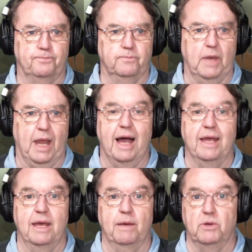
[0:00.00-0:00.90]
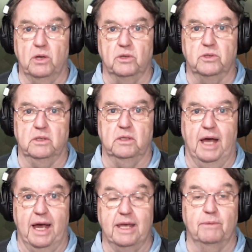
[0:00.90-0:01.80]
I
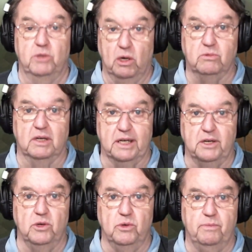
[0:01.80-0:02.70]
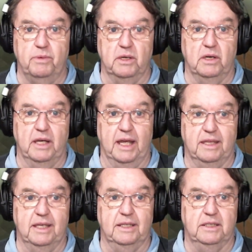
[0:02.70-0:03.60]
am totally noob at
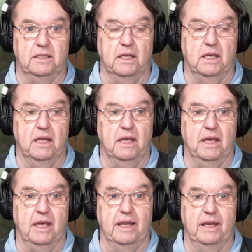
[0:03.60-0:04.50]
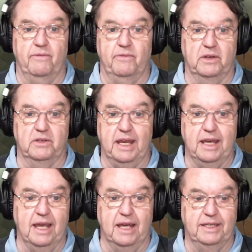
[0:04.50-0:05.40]
this, and if there's
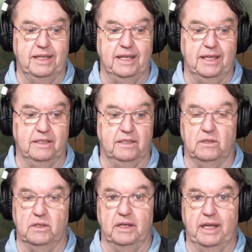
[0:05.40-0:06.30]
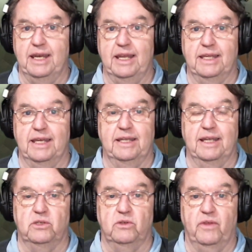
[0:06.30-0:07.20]
any ideas, anything
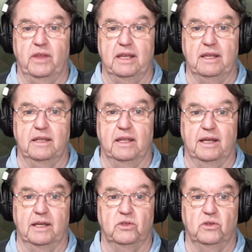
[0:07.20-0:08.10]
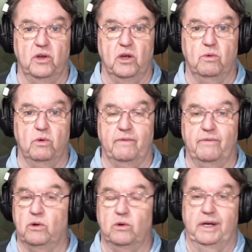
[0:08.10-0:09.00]
that you think that I should know of,
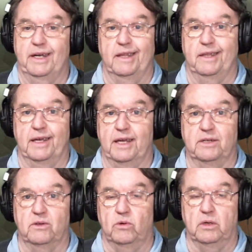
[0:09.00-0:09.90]
or anything at all,